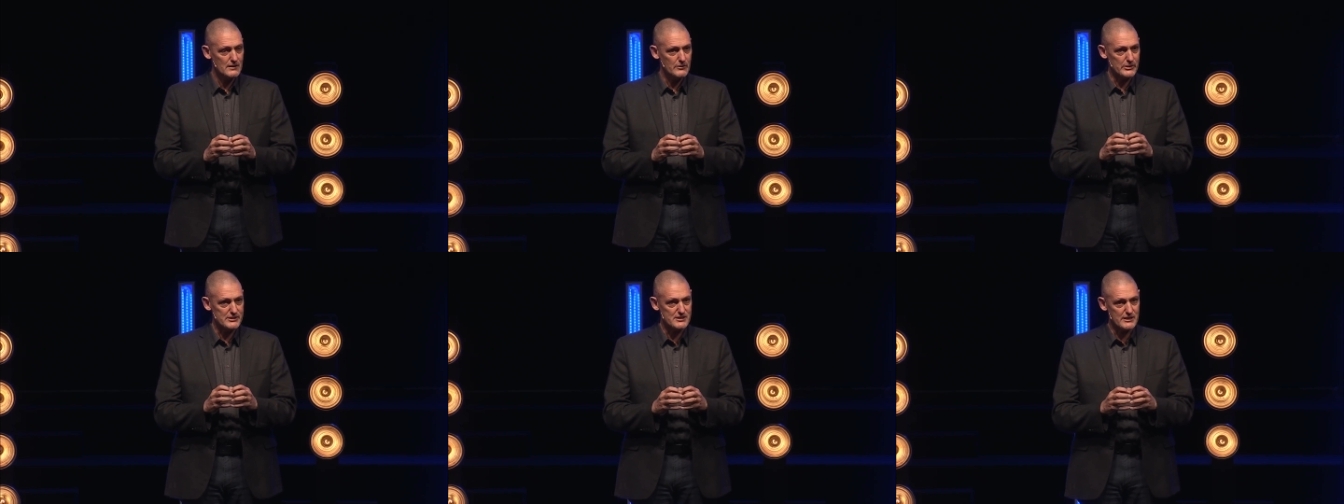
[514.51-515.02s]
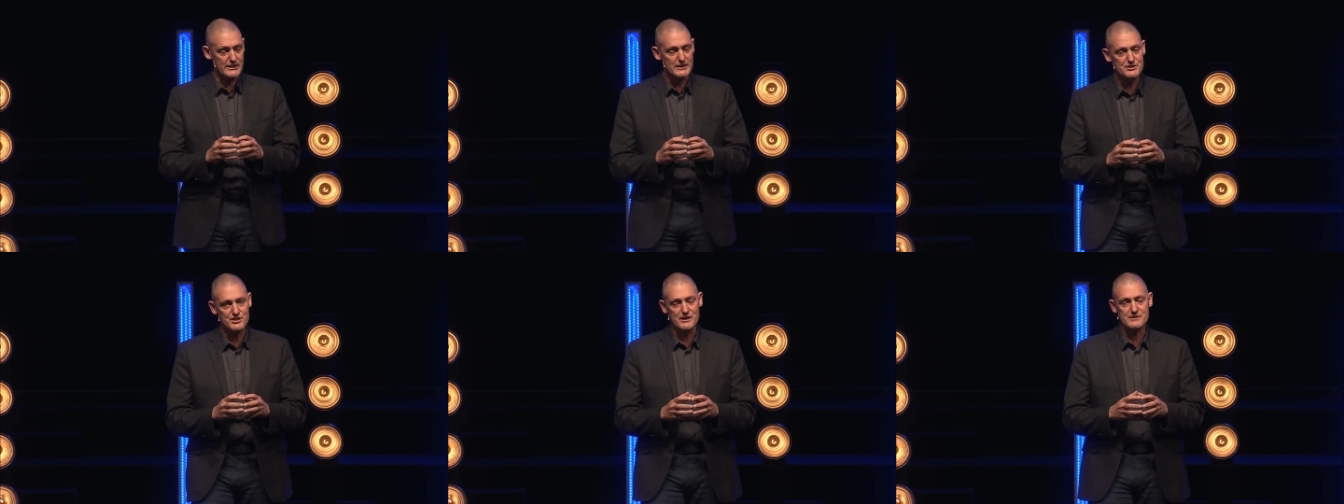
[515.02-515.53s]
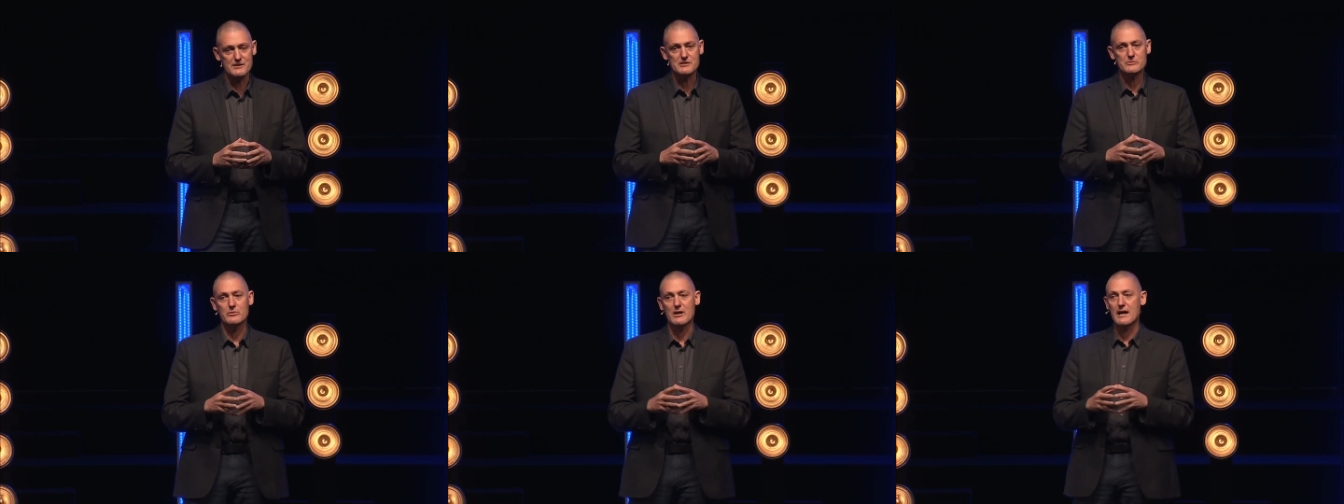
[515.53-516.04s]
We see in
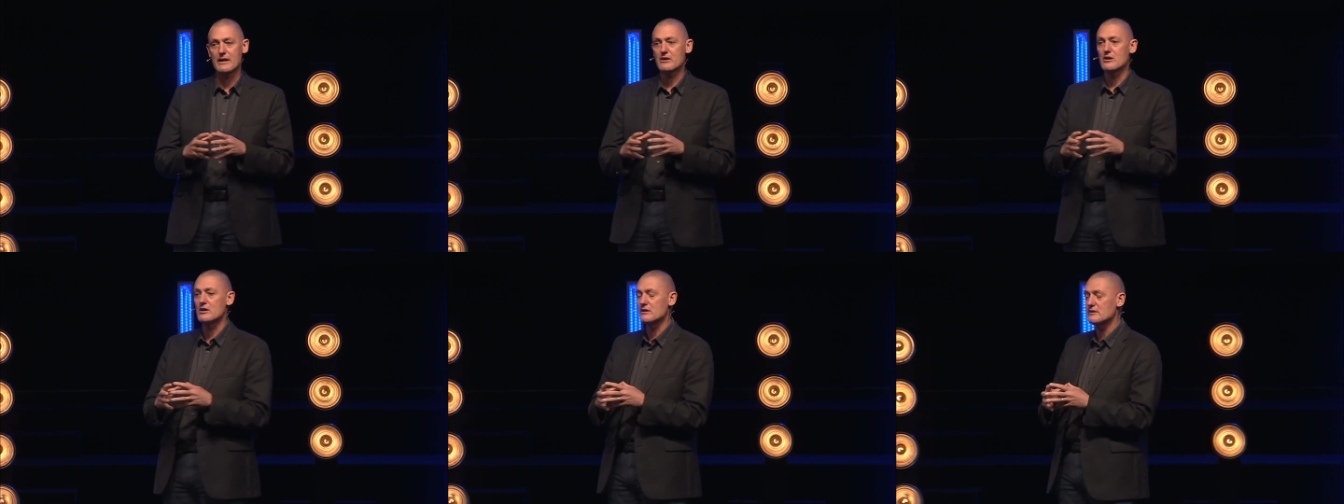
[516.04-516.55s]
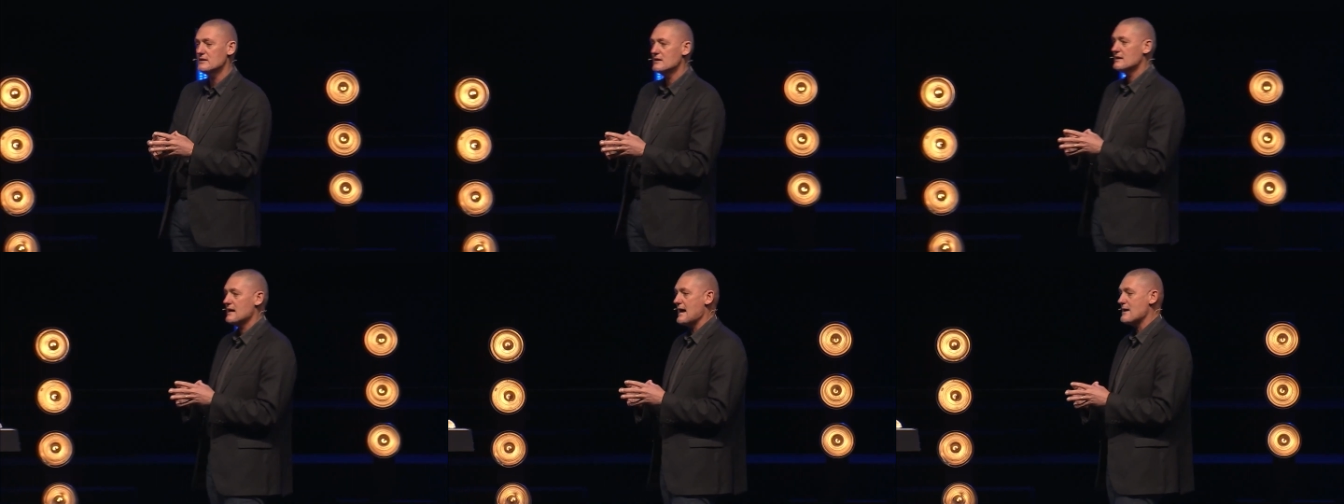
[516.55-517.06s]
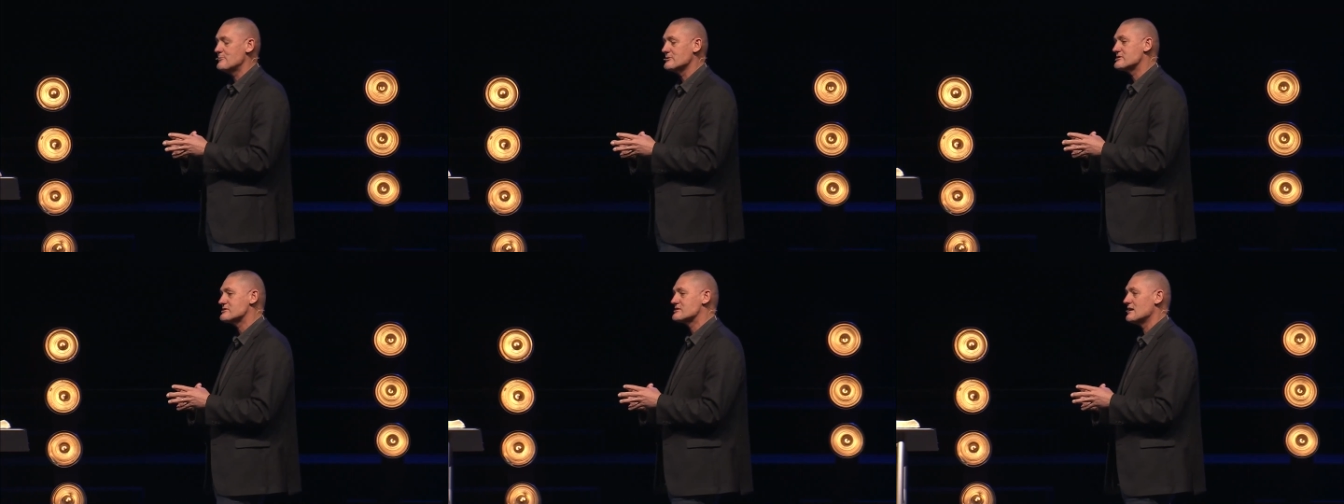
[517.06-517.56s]
Jesus what I call
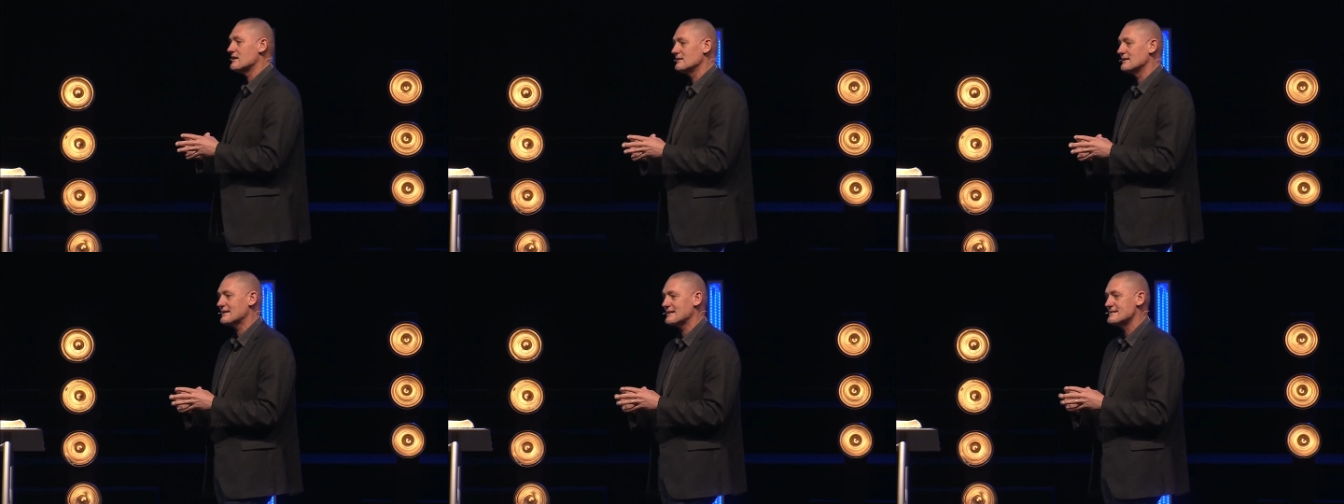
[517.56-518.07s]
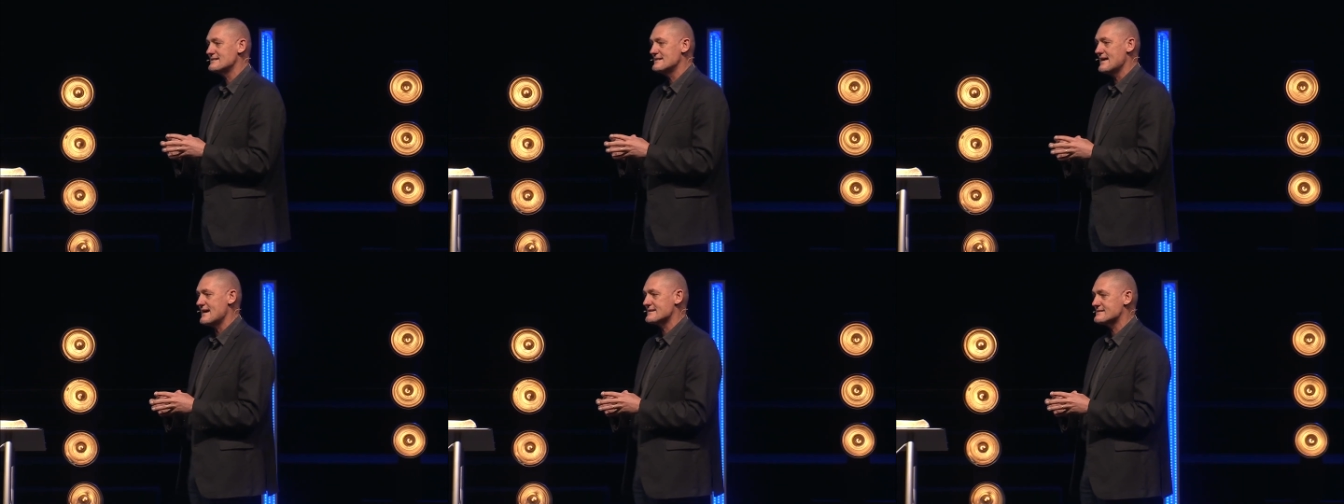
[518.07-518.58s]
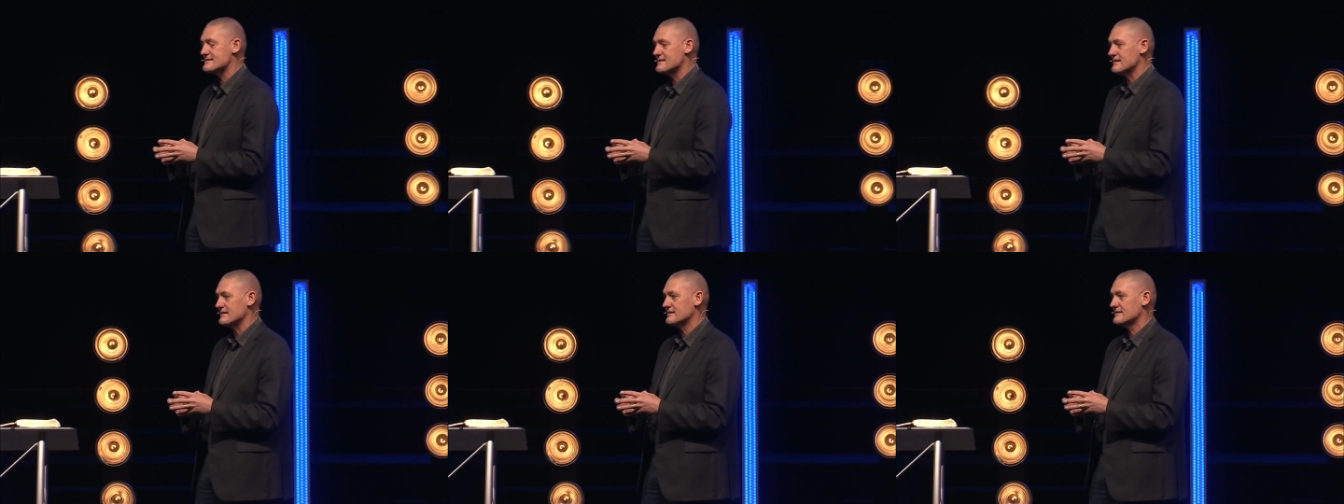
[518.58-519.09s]
apostolic nasty.